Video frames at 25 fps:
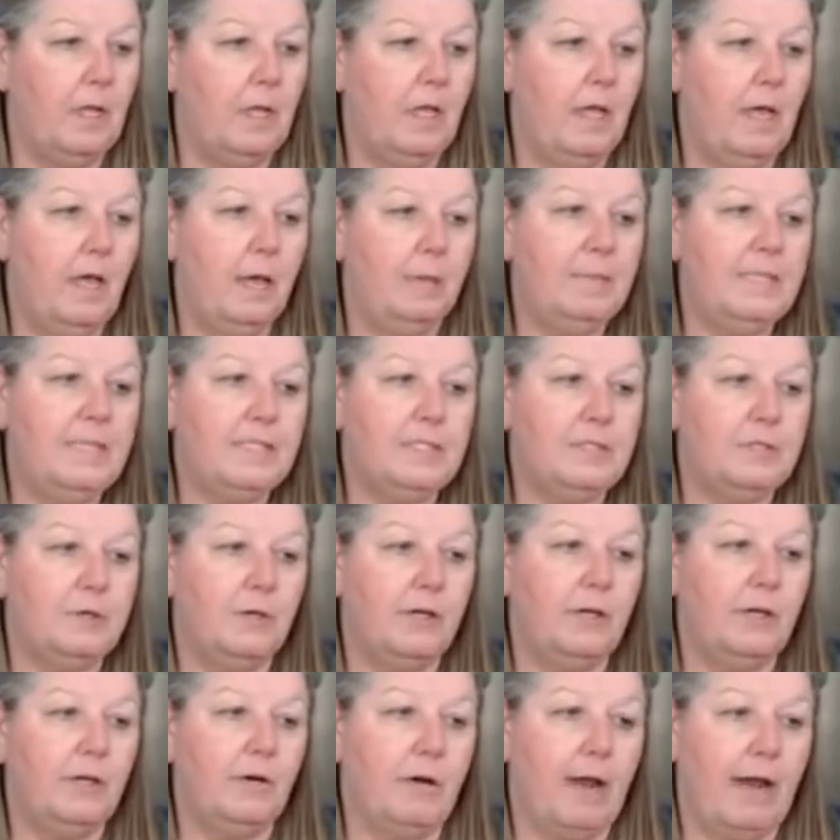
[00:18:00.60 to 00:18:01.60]
Hubby's
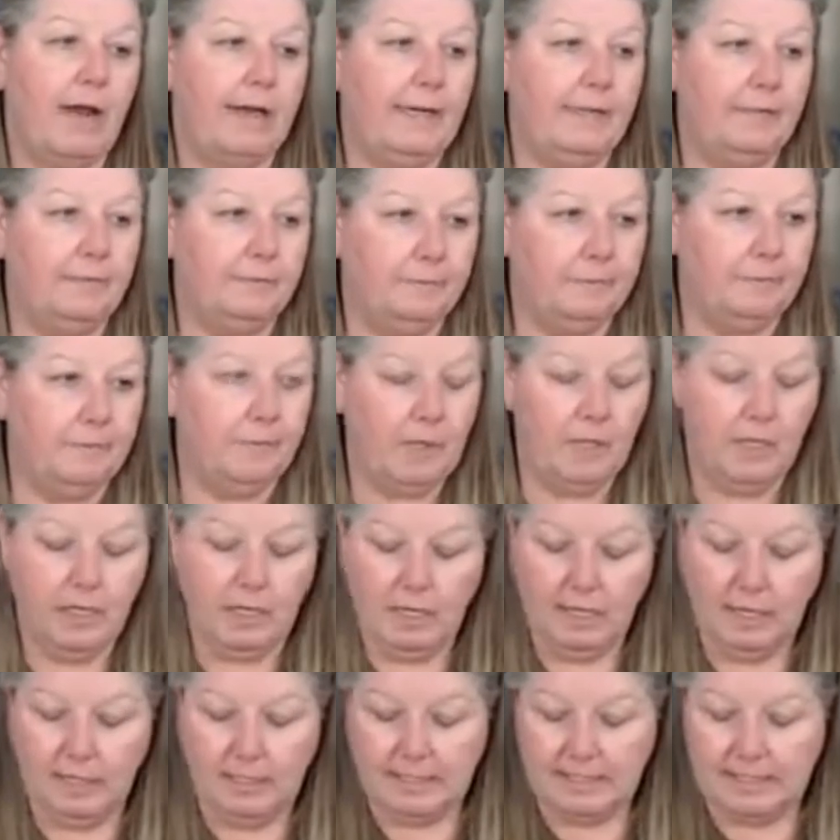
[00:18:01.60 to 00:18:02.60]
doing great.
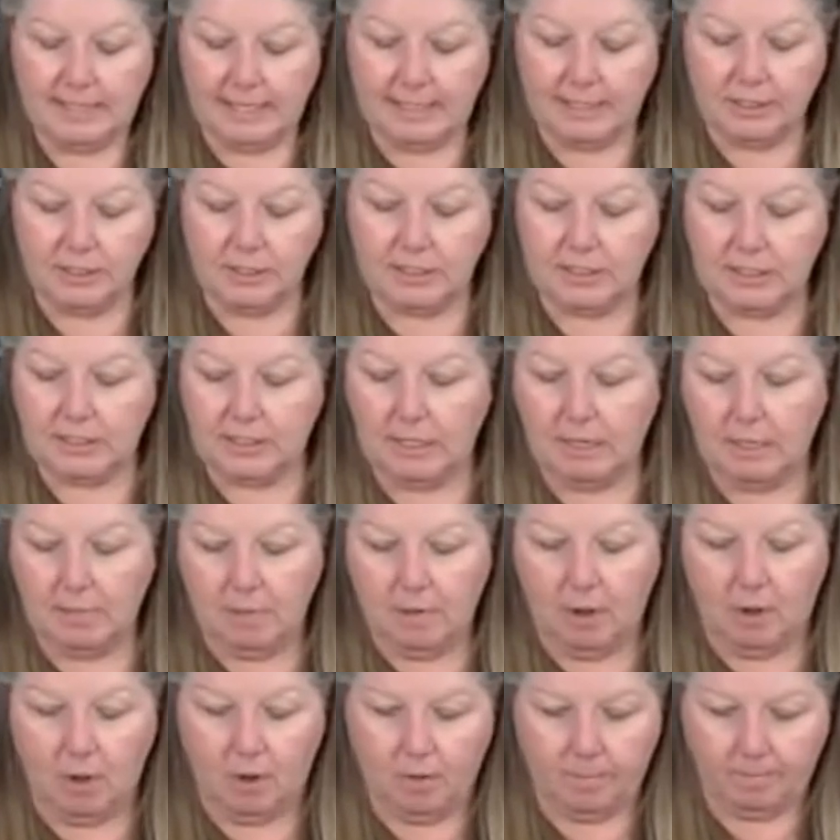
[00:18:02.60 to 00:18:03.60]
He's anxious to come
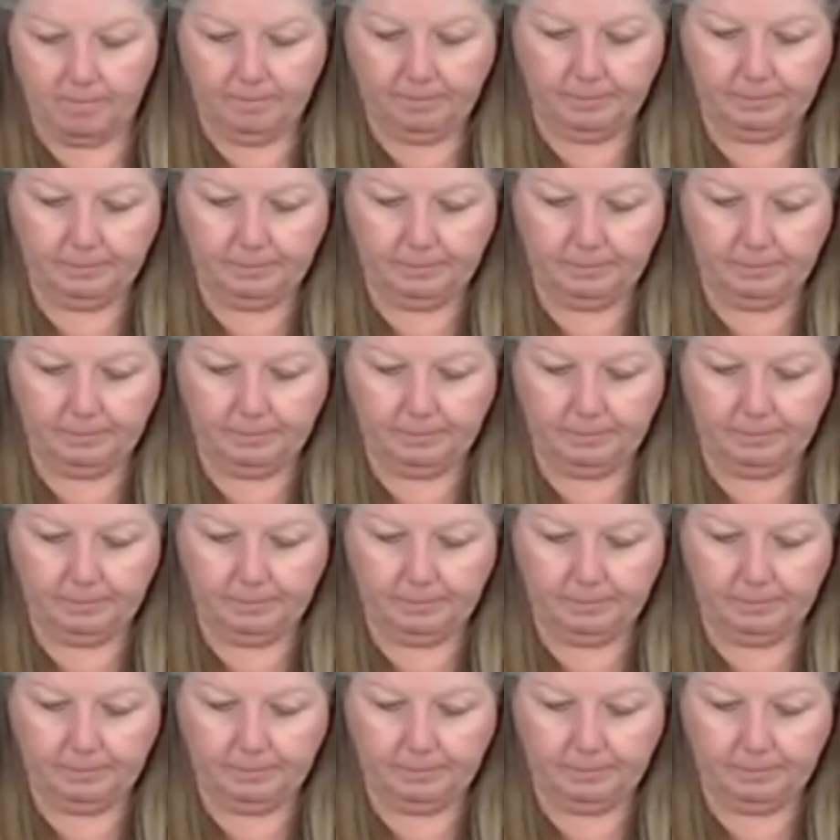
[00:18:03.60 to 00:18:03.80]
home.